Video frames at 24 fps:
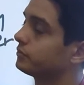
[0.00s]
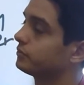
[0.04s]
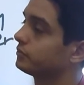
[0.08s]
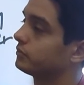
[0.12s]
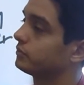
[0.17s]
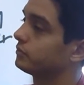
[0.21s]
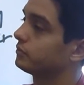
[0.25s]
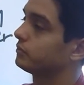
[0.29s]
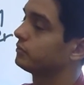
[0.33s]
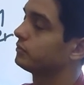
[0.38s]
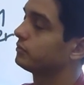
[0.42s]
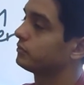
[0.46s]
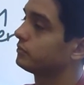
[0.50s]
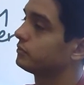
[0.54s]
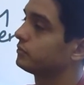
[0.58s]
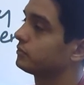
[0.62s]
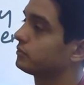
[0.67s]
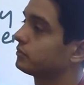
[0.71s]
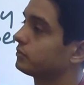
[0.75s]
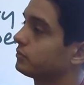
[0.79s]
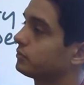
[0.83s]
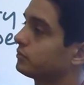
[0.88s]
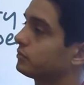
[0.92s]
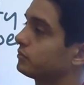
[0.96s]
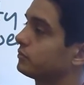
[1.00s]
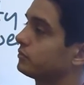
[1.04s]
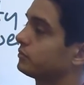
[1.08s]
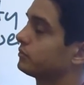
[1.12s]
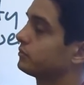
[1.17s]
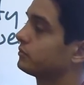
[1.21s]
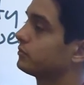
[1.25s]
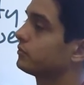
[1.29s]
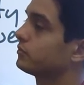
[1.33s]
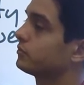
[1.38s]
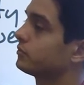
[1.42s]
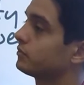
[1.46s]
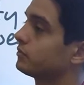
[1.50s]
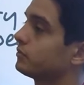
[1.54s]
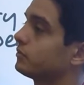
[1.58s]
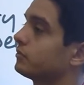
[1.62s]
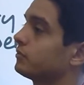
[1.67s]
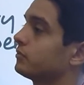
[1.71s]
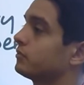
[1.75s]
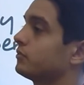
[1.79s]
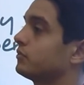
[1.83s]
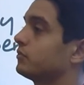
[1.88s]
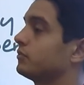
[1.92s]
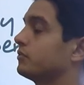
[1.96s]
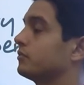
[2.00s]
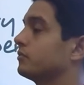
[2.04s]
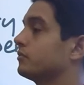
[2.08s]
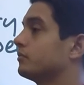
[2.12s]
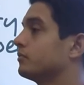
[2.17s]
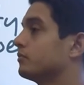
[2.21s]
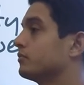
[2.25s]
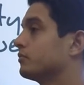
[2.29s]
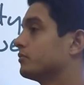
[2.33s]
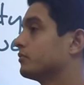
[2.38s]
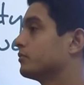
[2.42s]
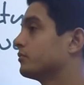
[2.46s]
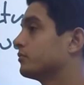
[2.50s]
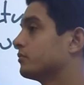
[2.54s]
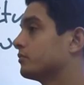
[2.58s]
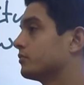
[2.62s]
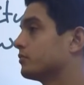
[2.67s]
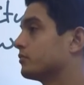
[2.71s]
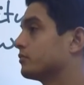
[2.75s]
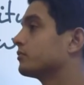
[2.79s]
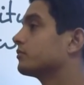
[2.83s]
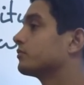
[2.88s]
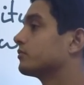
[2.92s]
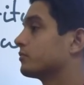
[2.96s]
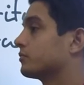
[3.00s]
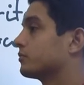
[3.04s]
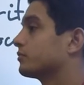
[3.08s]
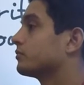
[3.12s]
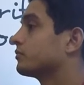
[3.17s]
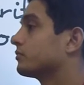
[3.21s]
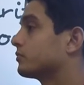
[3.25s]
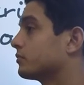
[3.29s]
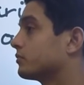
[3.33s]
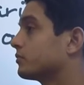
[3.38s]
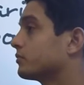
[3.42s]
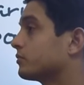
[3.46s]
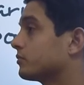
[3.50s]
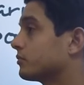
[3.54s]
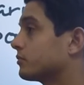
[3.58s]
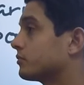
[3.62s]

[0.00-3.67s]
(silent)